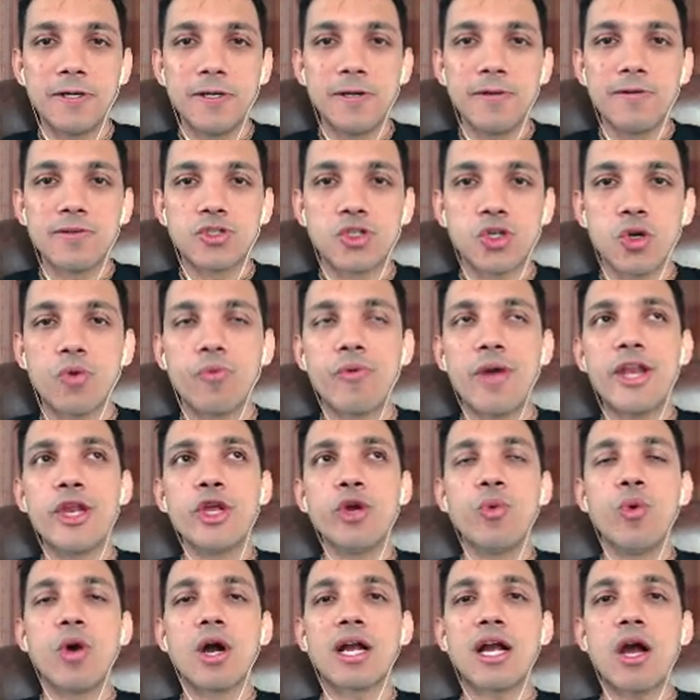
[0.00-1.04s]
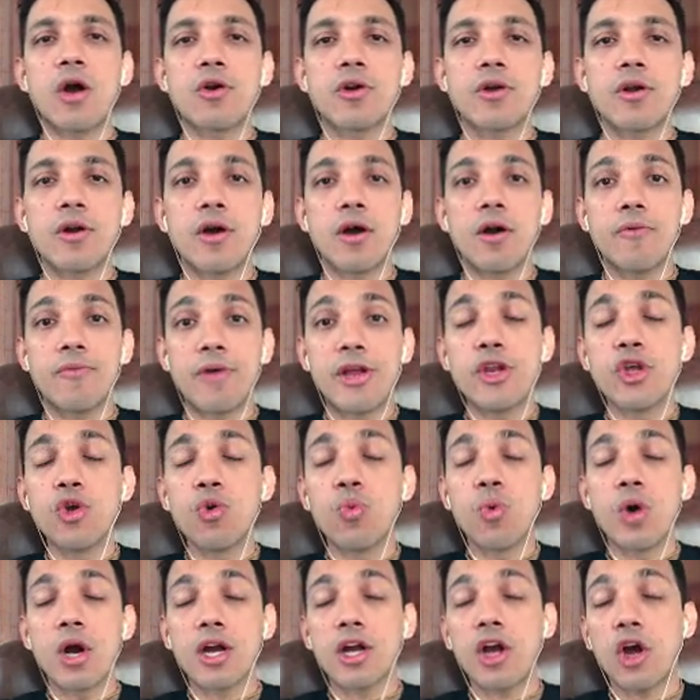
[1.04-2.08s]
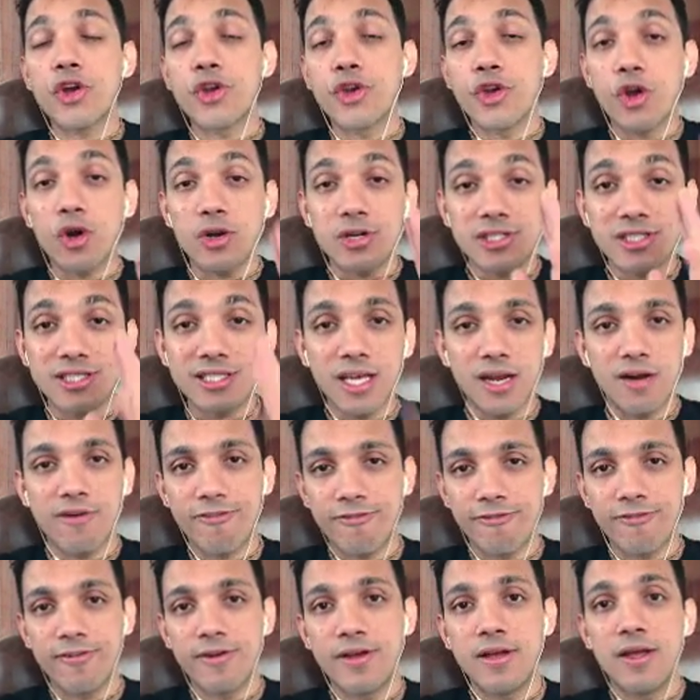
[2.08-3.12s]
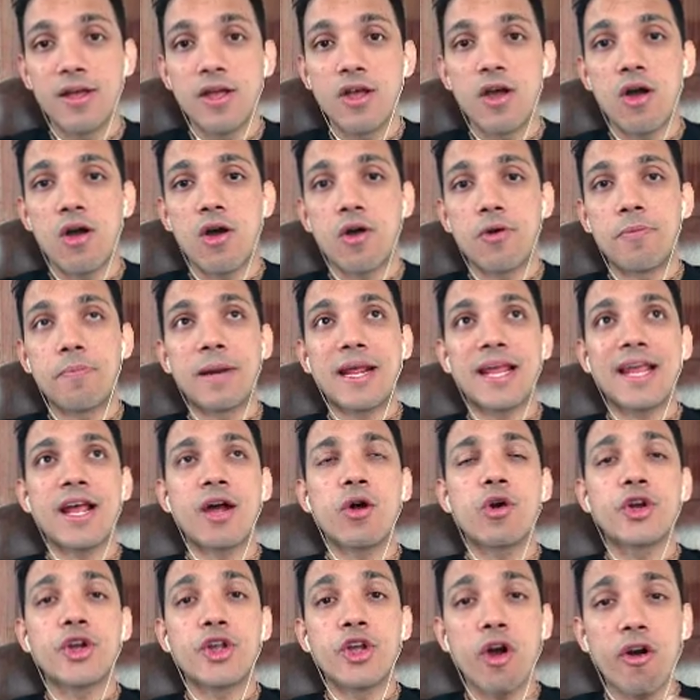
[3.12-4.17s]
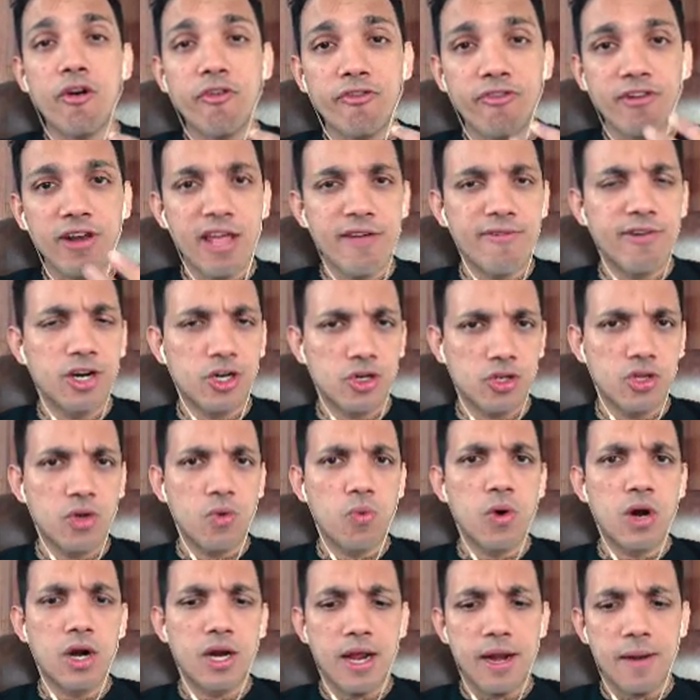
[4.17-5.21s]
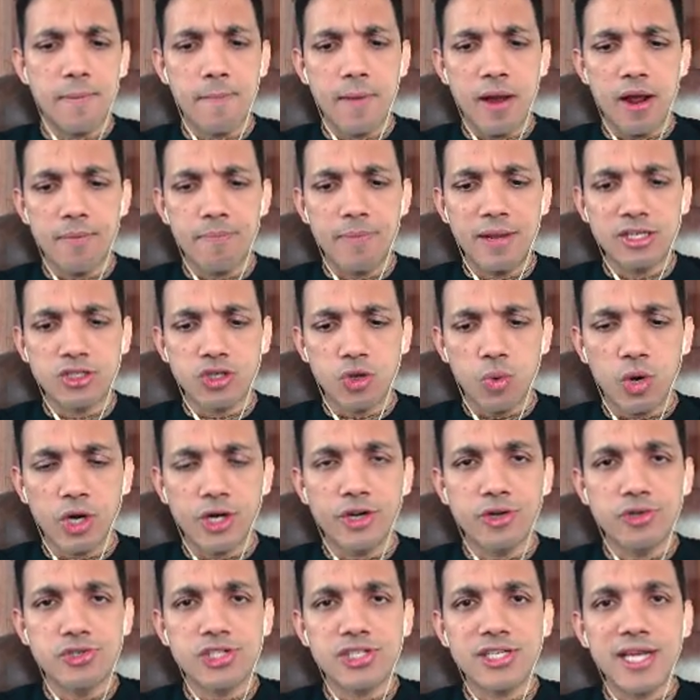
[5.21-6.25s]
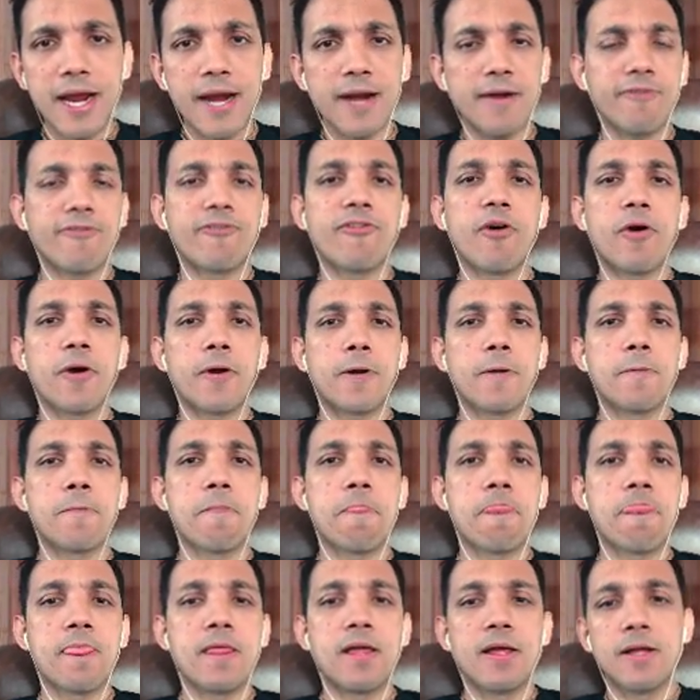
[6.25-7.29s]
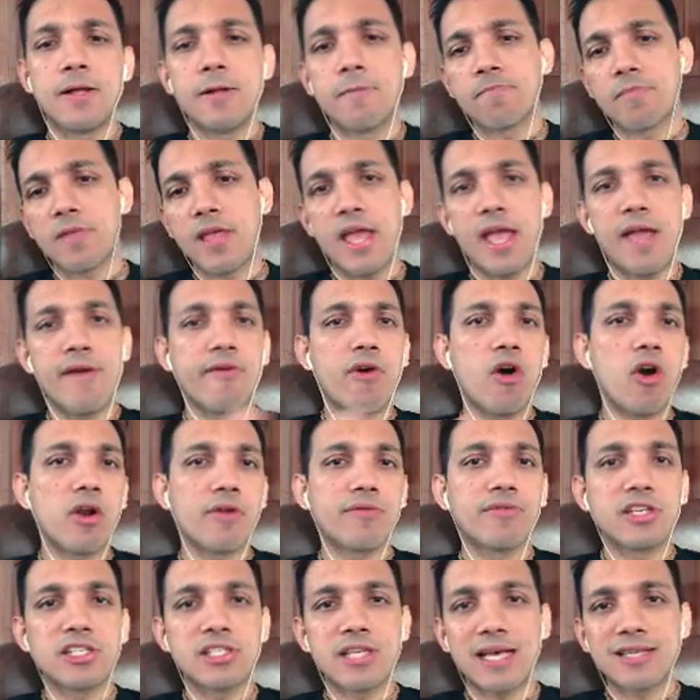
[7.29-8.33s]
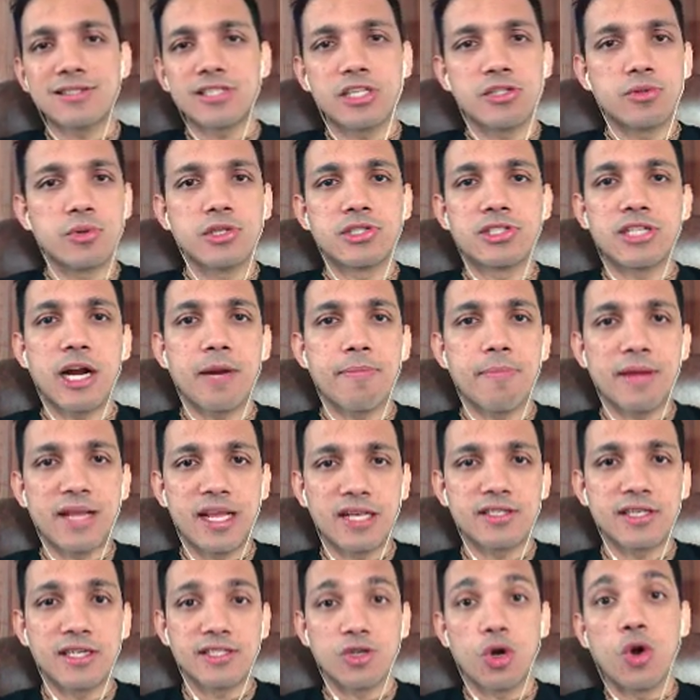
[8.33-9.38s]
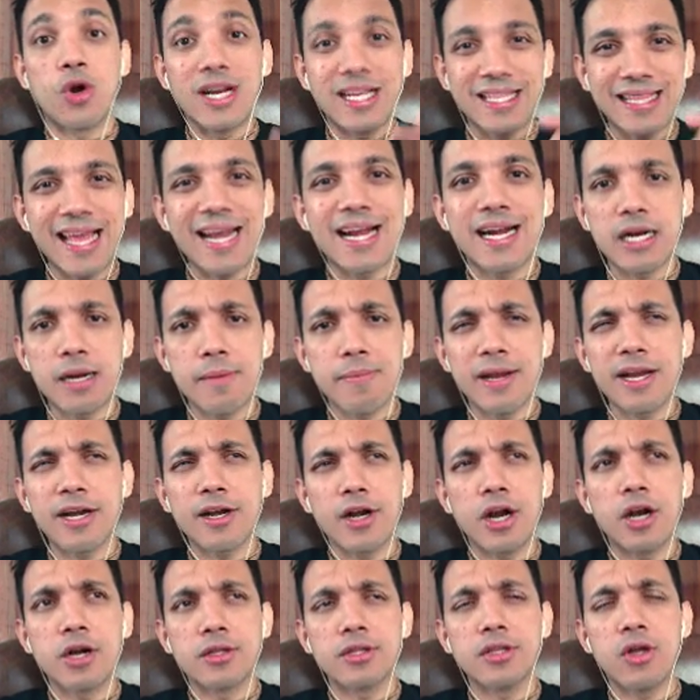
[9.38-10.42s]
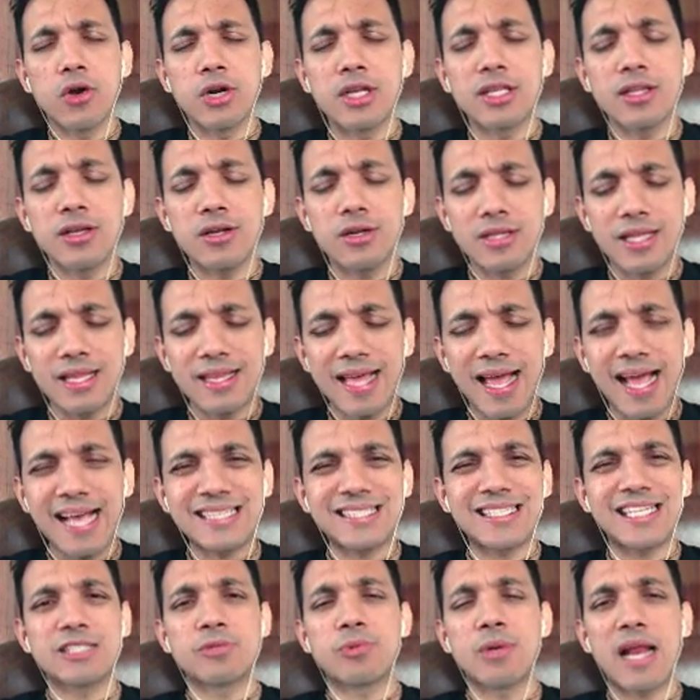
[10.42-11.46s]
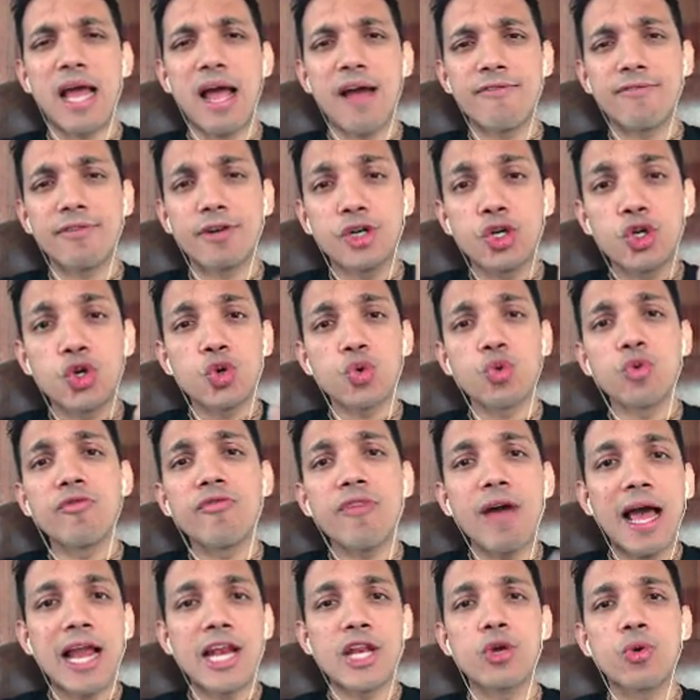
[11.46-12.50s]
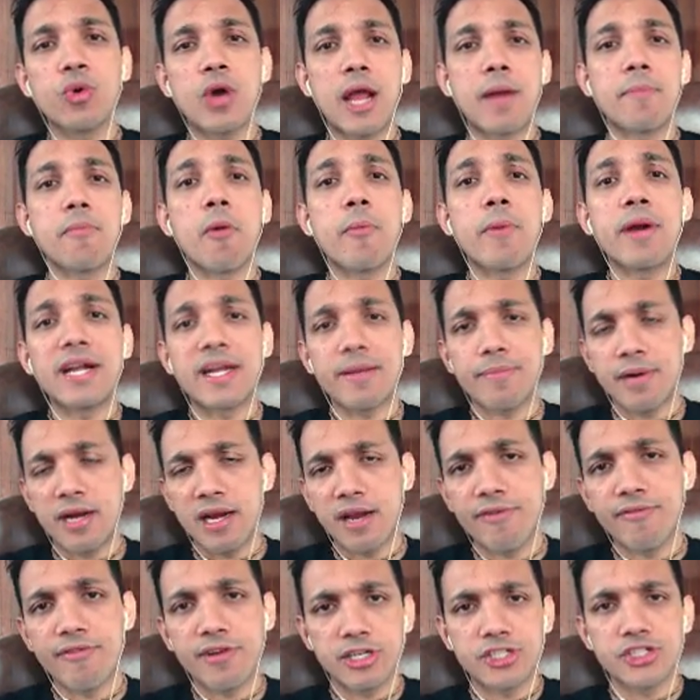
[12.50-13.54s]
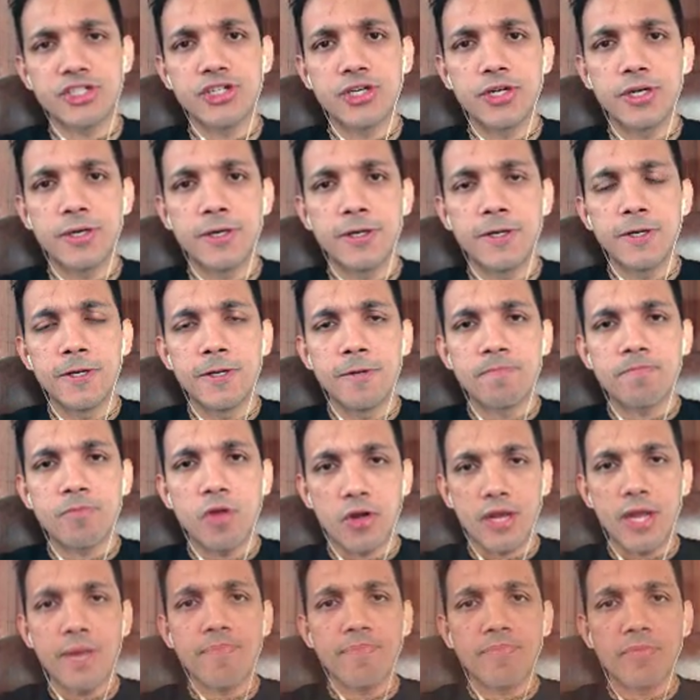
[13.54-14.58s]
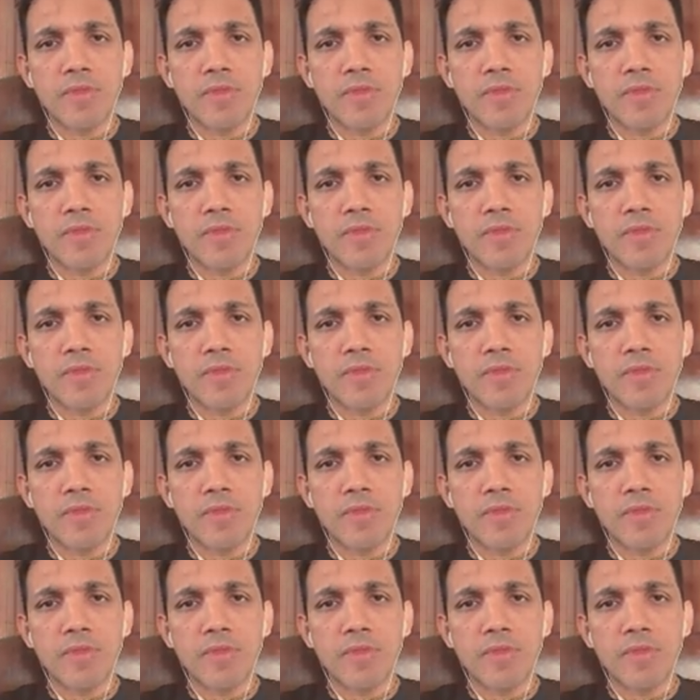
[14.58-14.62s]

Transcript: So when you work on yourself, on bringing out your flavor to the world, and based on what you stand for, all of these assets will start making sense. Only then it will be, then the assets will have a true value and momentum and leverage. Okay,